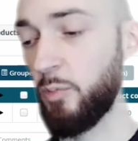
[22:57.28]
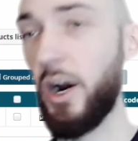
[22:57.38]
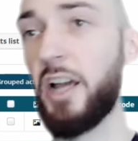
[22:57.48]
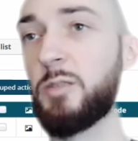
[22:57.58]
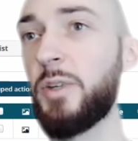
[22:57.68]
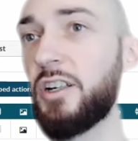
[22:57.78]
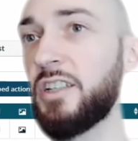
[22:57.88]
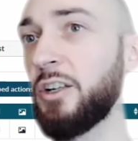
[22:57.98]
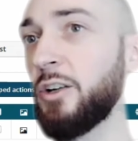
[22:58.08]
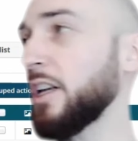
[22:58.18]
price because
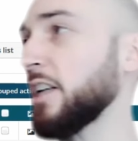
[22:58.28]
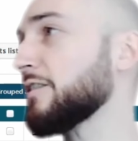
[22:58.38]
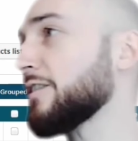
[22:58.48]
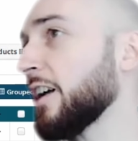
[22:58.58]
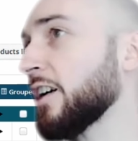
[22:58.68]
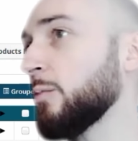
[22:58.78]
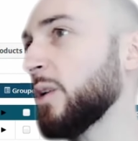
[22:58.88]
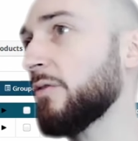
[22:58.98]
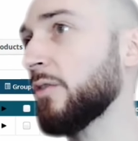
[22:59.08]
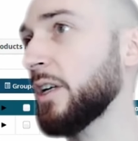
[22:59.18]
I know that it's not going to
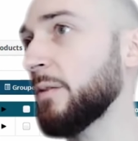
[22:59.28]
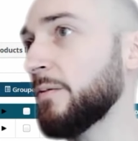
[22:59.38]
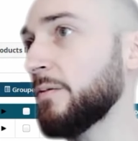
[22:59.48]
be free.